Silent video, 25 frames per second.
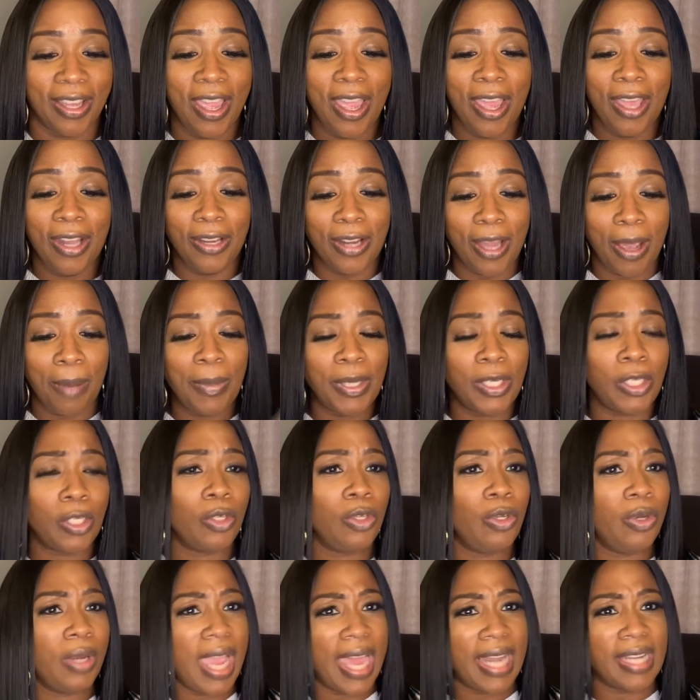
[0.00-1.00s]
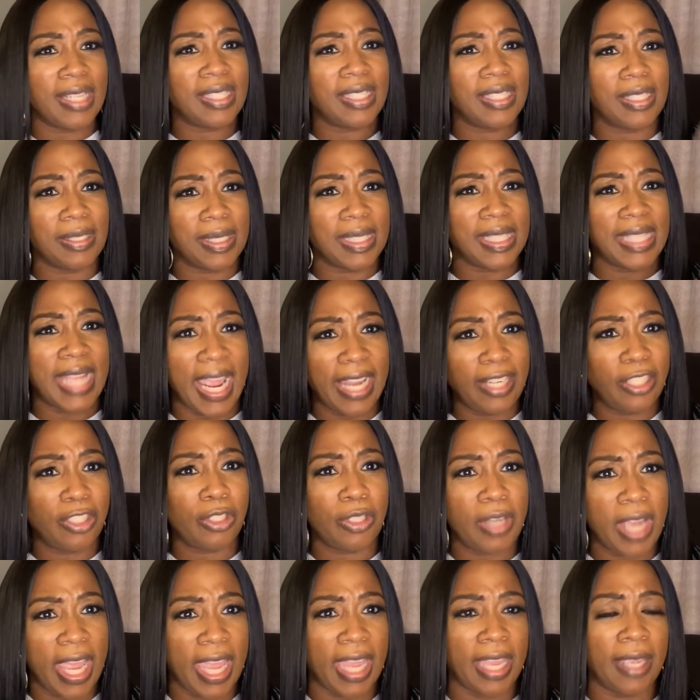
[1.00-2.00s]
Number two, you got to
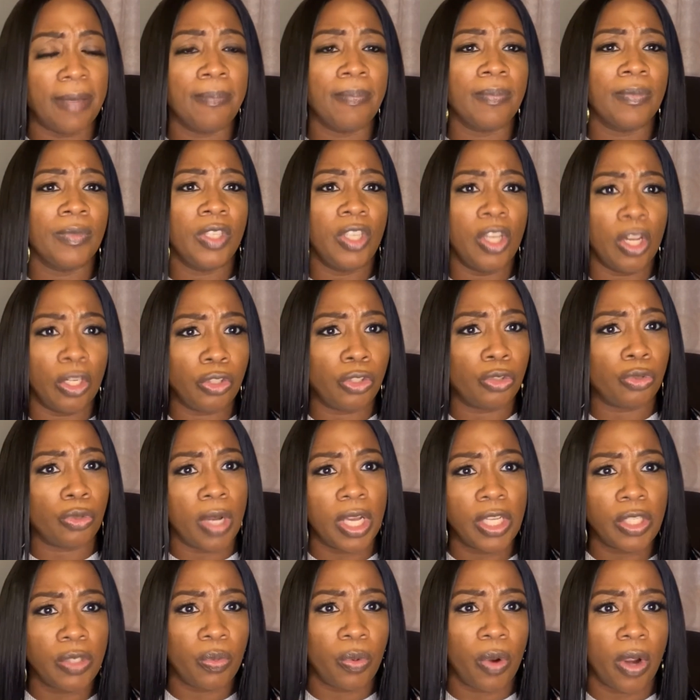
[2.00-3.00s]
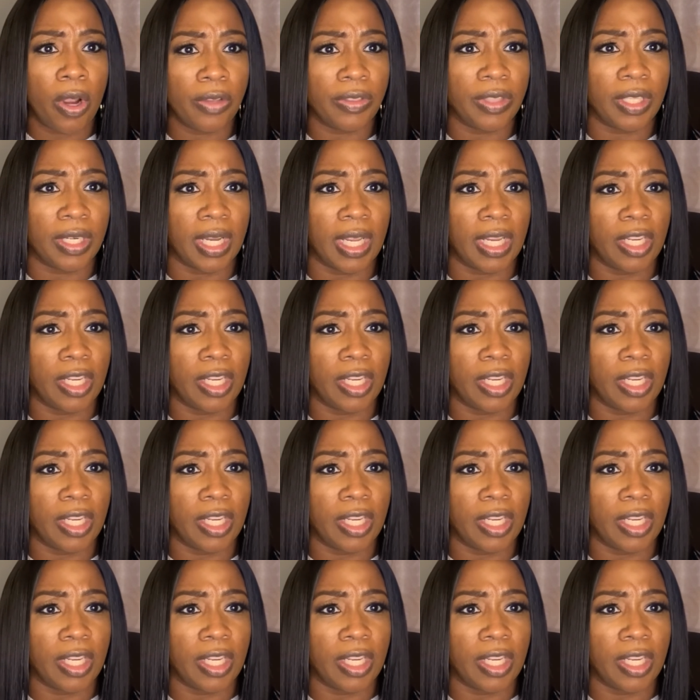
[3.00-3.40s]
substantiate your trustworthiness.